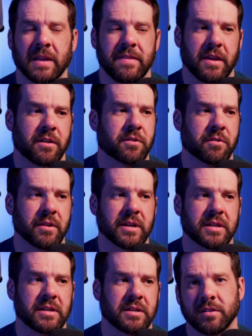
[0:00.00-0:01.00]
And the inner
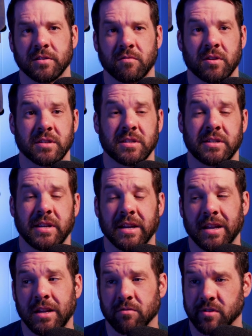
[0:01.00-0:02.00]
critic doesn't want us to
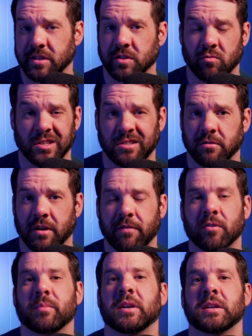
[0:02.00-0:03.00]
take any risk
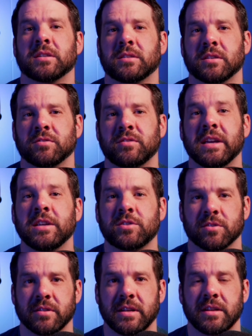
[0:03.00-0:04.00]
whatsoever because there's
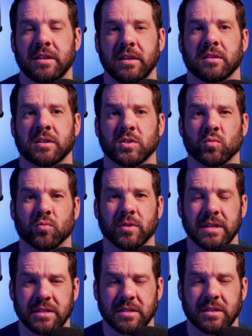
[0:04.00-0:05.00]
danger in it. Because
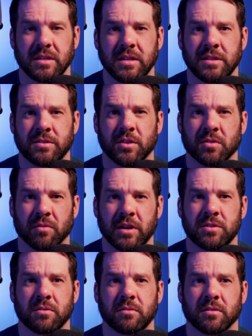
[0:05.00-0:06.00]
risk is the
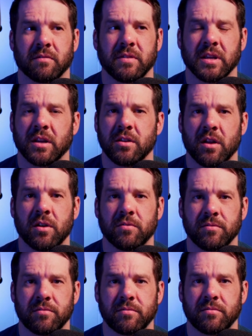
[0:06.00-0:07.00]
threshold of the
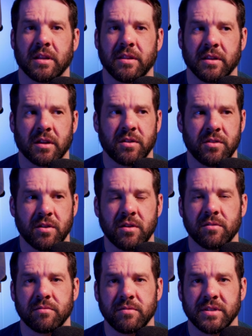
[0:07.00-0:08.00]
unknown. And the
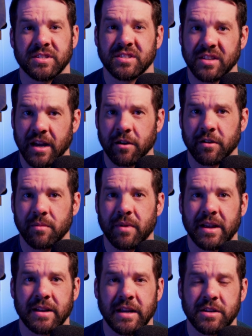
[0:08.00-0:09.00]
unknown is scary
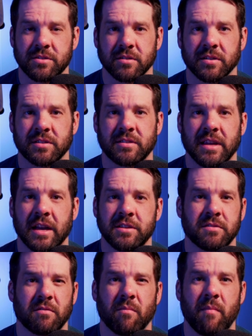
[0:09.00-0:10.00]
by nature. It's the
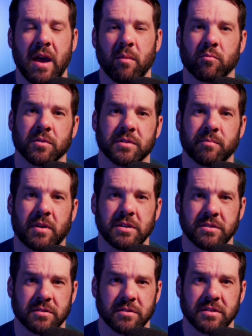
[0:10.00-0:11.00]
edge of the map where the
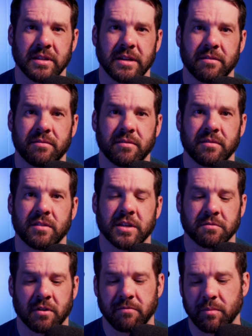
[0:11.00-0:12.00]
monsters live.
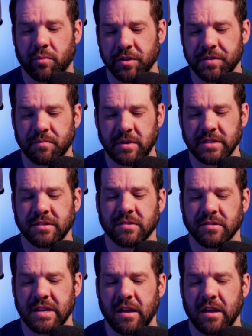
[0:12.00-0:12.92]
That's why we put the monsters